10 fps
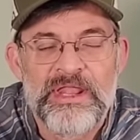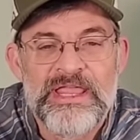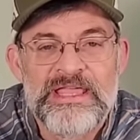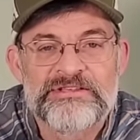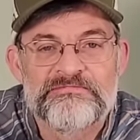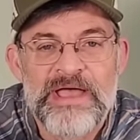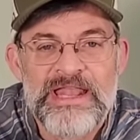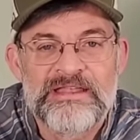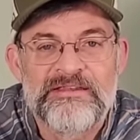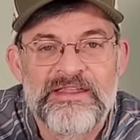But he has
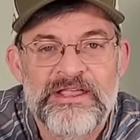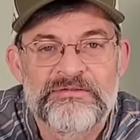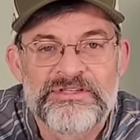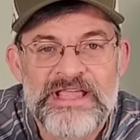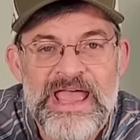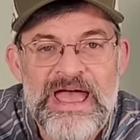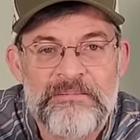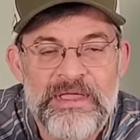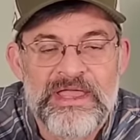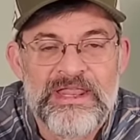made it to Neel's
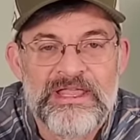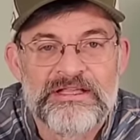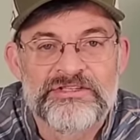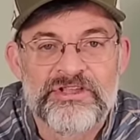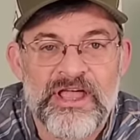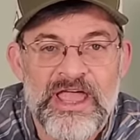Gap and is uh,